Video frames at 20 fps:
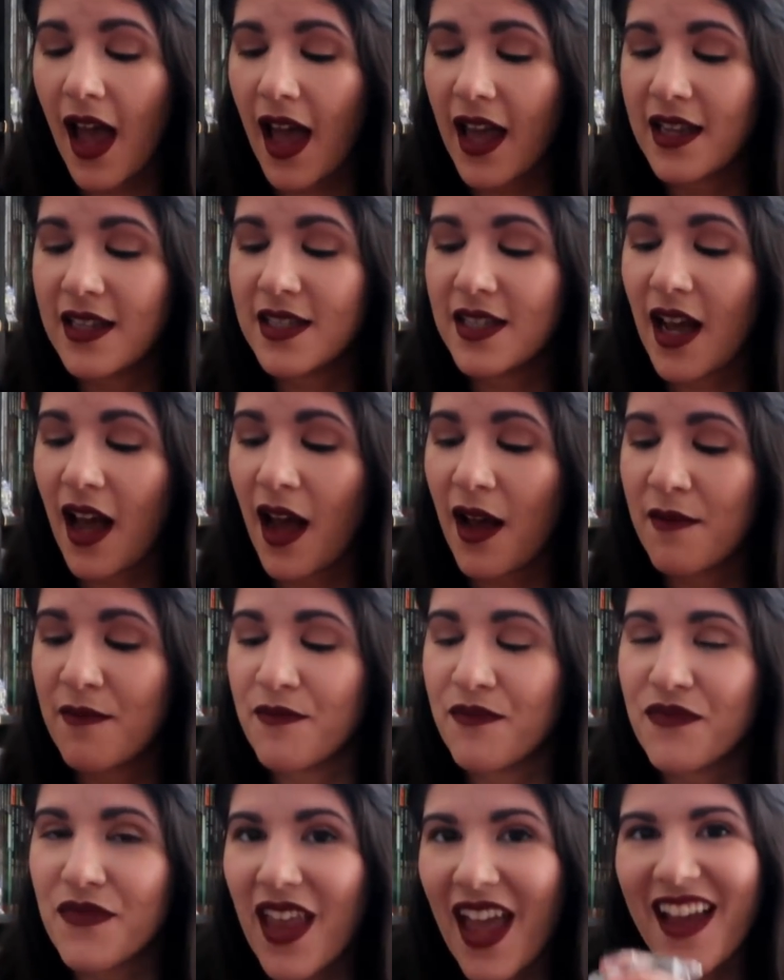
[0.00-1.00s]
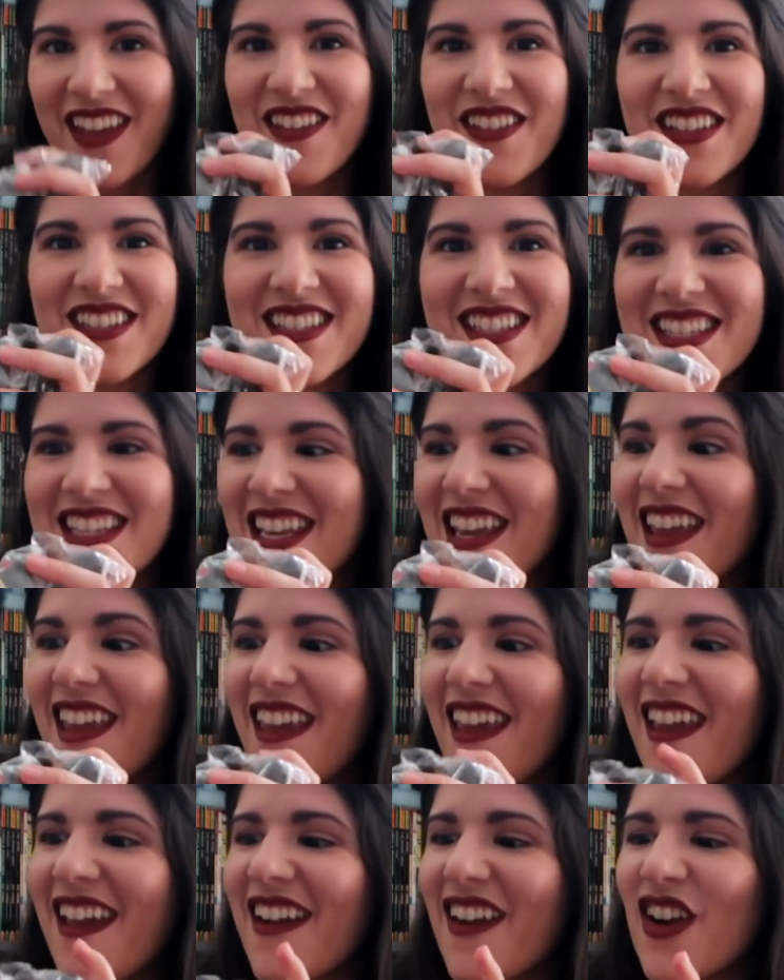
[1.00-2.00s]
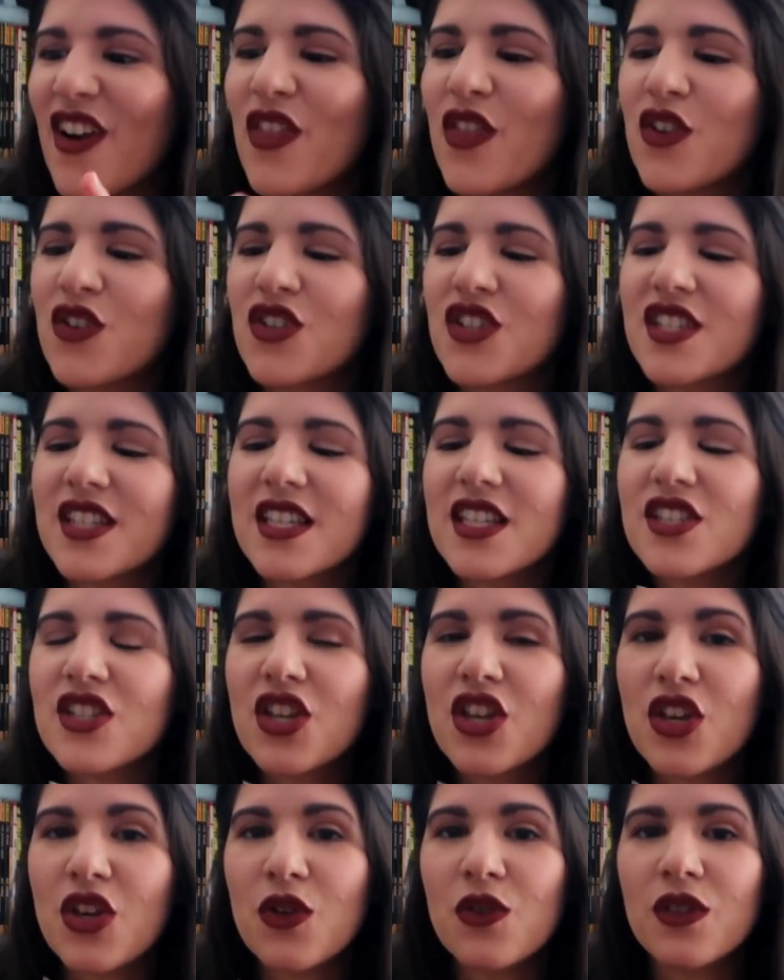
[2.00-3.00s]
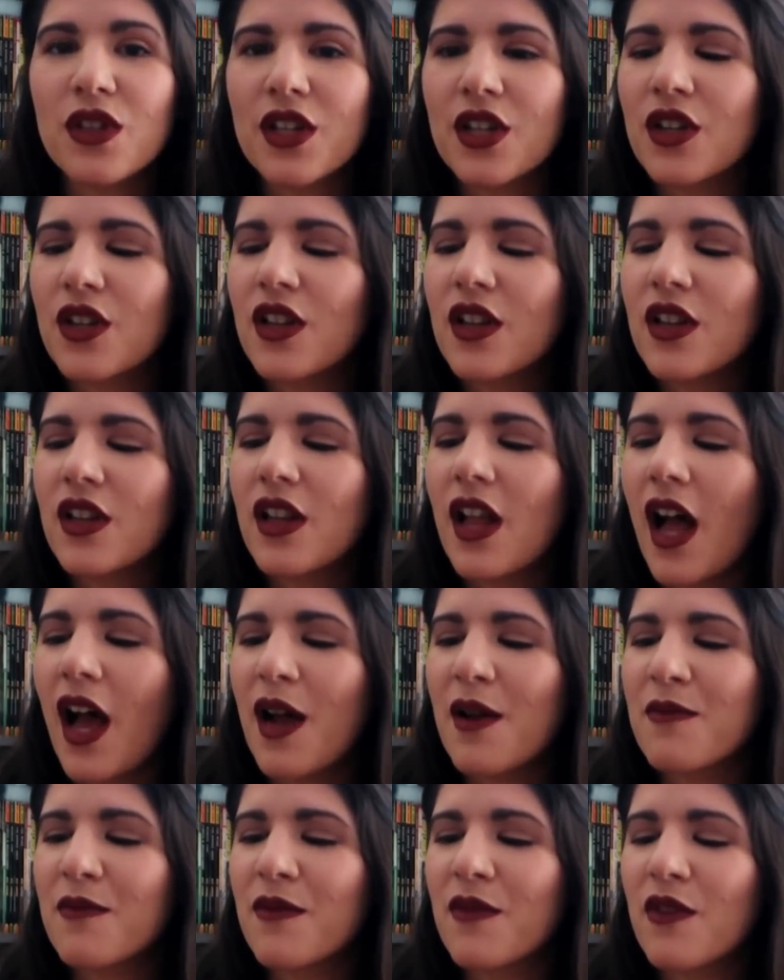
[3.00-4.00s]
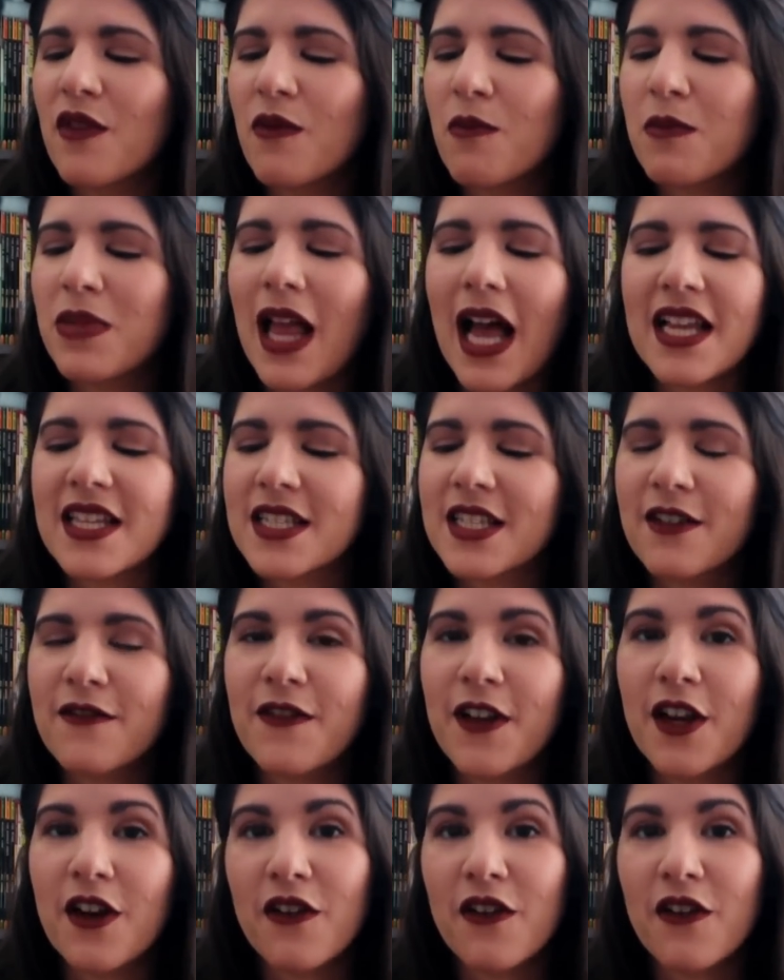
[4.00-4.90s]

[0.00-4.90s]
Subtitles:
And yeah, you can see here, they're just these cute little plastic